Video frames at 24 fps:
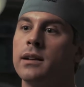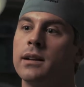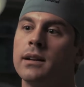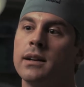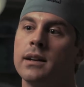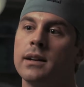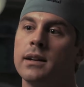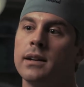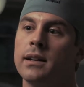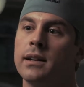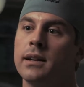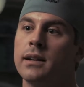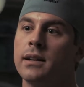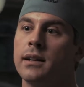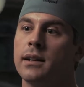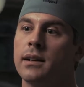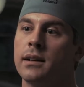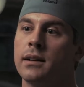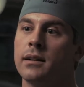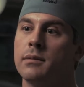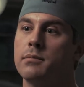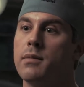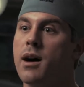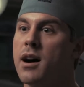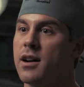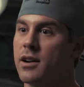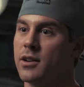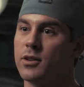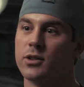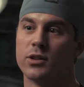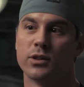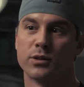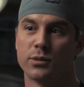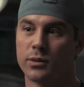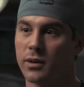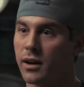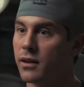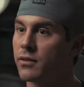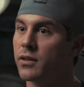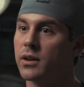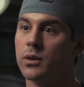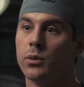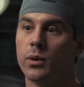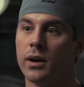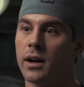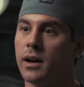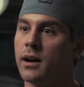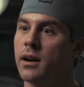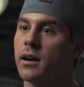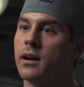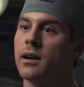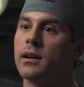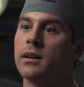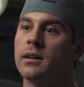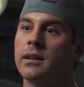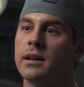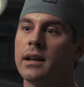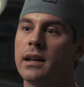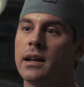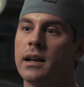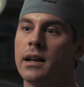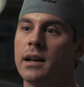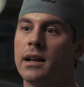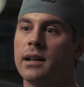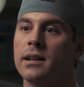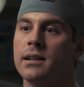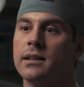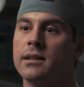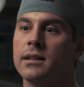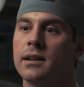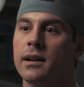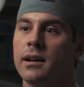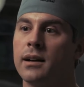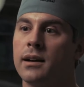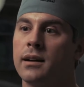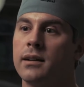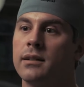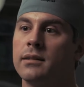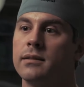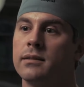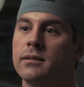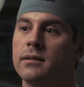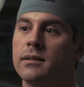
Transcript: Uh, monitors were everywhere. And uh,